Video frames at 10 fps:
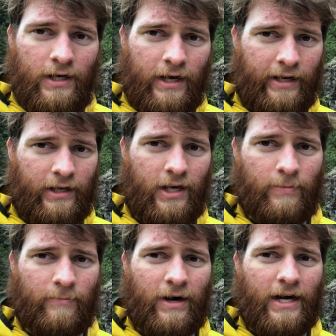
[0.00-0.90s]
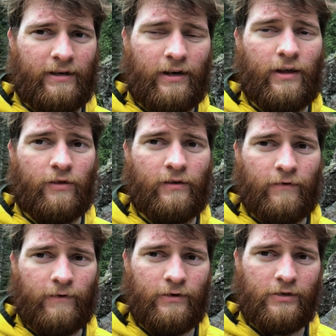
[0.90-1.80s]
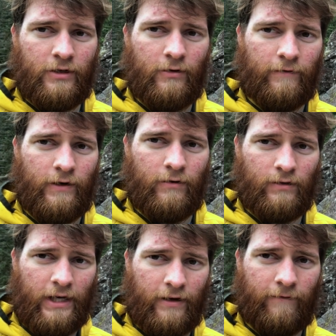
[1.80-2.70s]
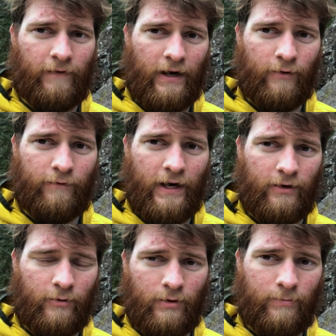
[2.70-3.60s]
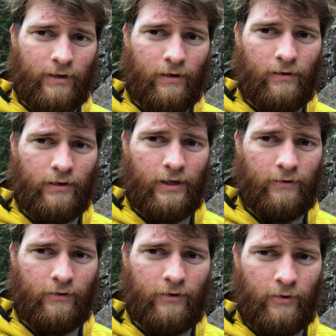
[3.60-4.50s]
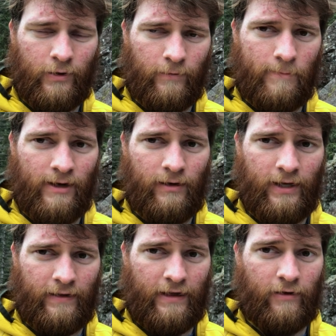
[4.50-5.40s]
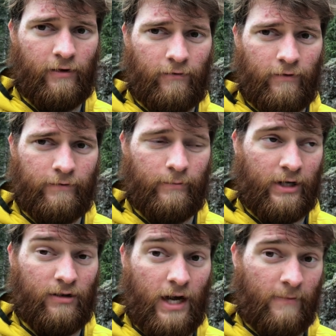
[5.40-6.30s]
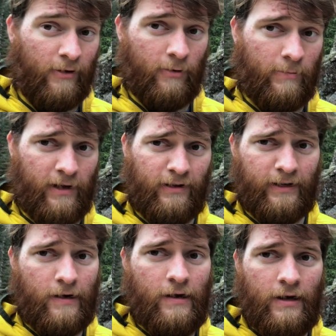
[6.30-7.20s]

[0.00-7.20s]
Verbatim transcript: And keep in mind, it is different too if you're like a firefighter repel and doing repelling, that's different from a climber repelling